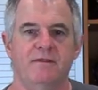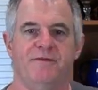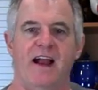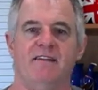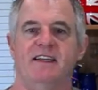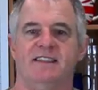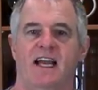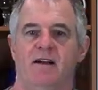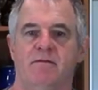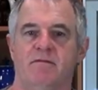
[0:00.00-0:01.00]
found this
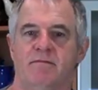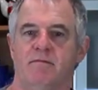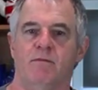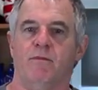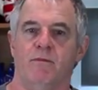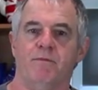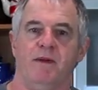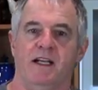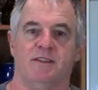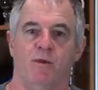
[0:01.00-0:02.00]
out
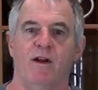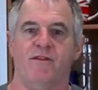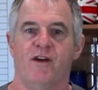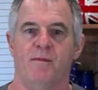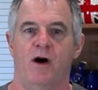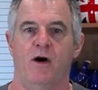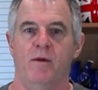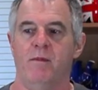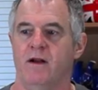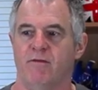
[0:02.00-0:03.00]
because when I've come
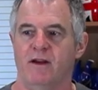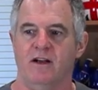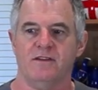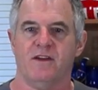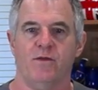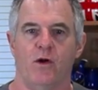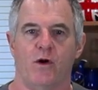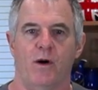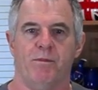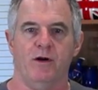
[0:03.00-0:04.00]
home and I've realised I've not
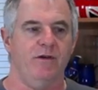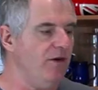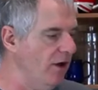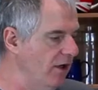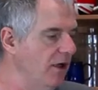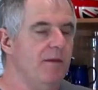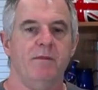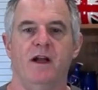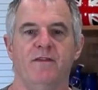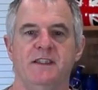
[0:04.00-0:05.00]
got a prover,
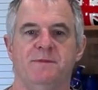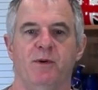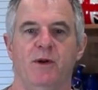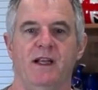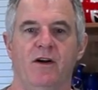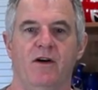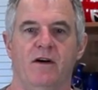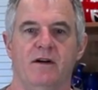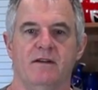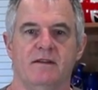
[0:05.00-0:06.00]
my oven's boiling
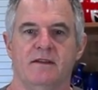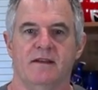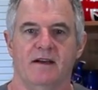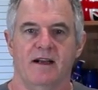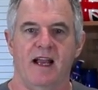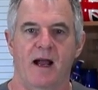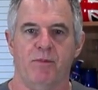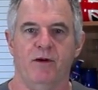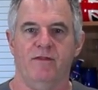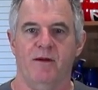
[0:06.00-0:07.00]
hot, I can't
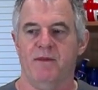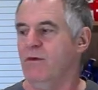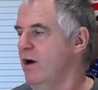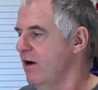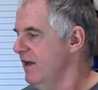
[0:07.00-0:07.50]
prove up nowhere,